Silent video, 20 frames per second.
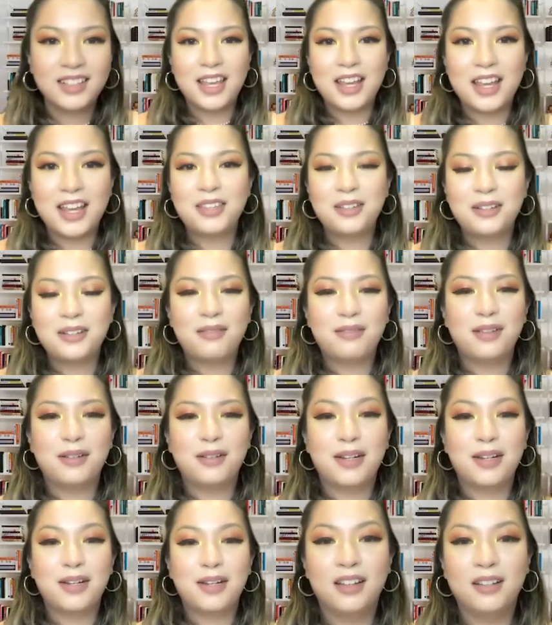Thank you,
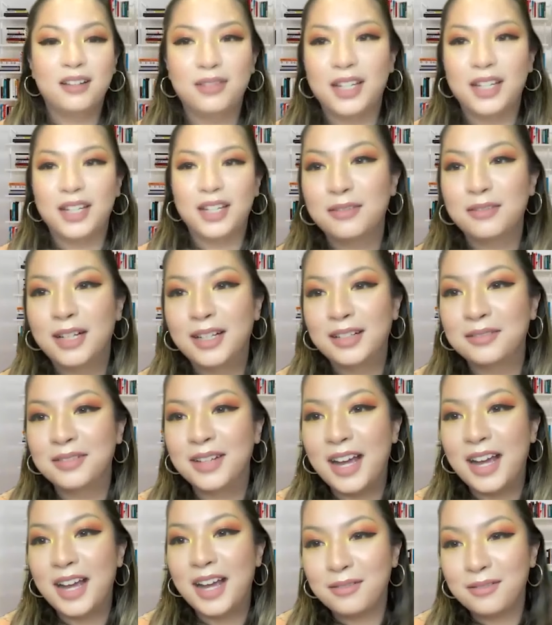everyone. I love it. Well,
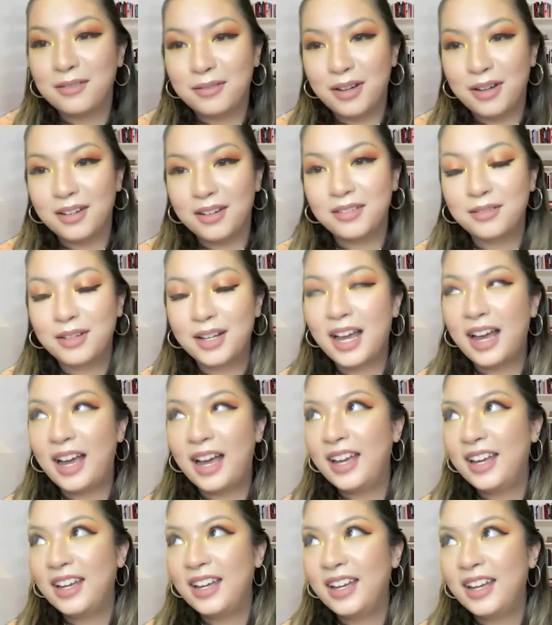when
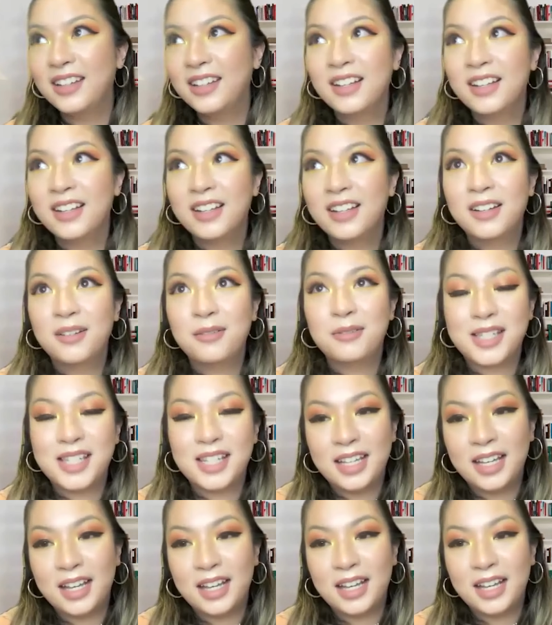I was
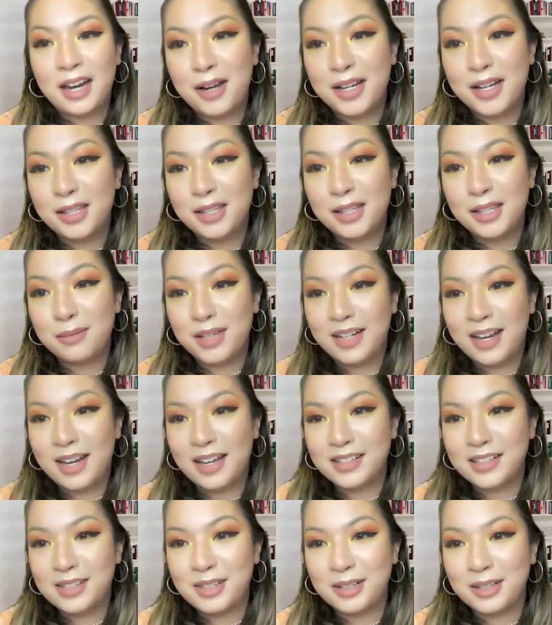a kid, I wanted to be a
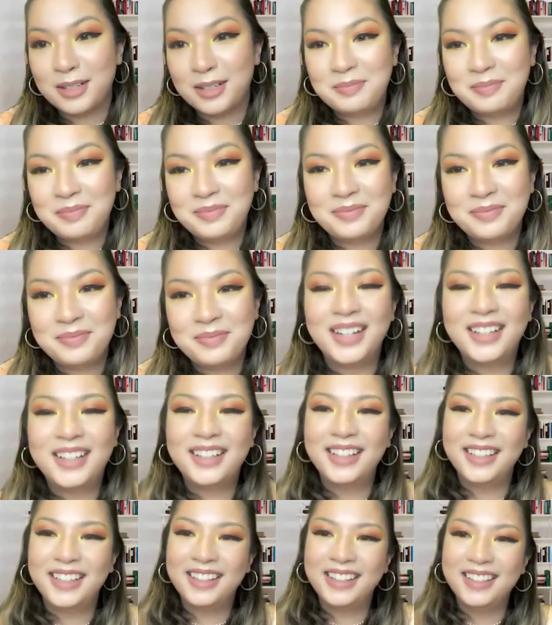dancer,
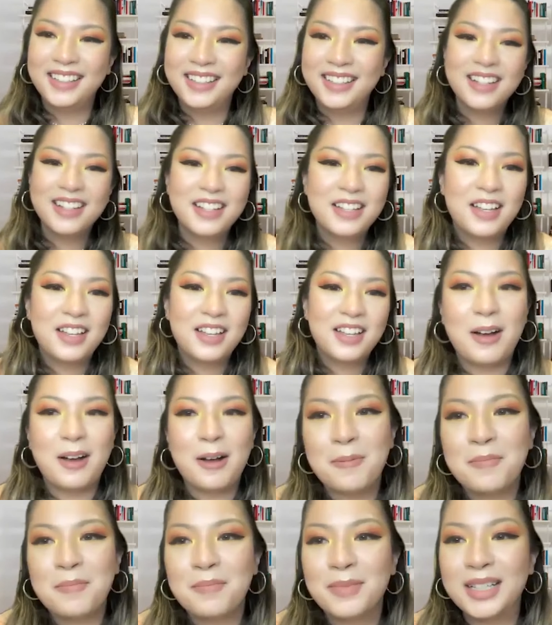
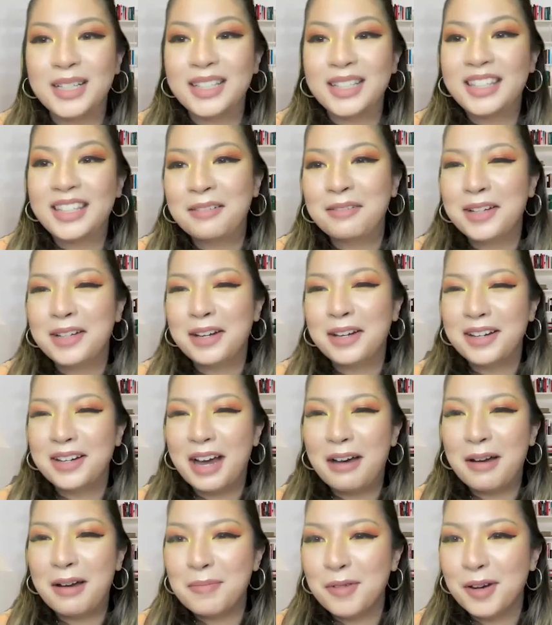but here we are
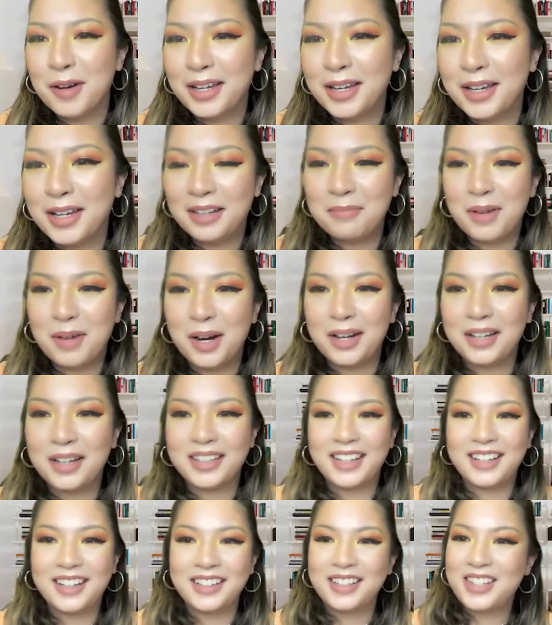now. I'm working in
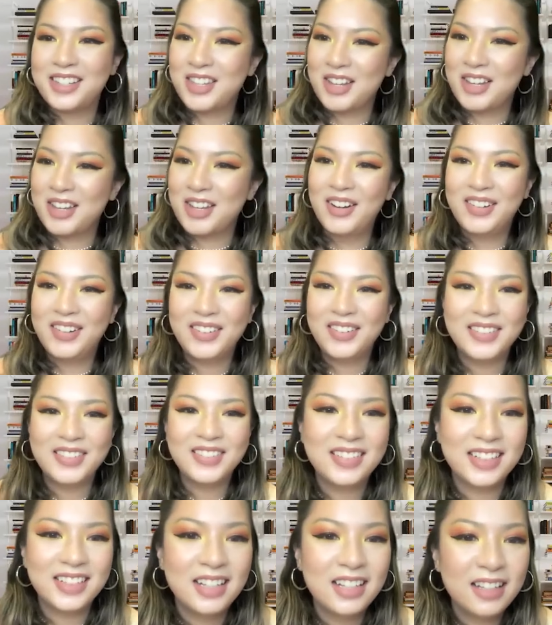marketing, so
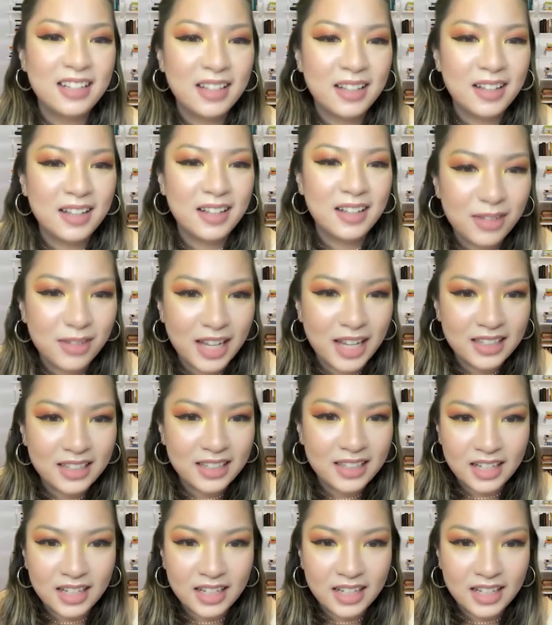flight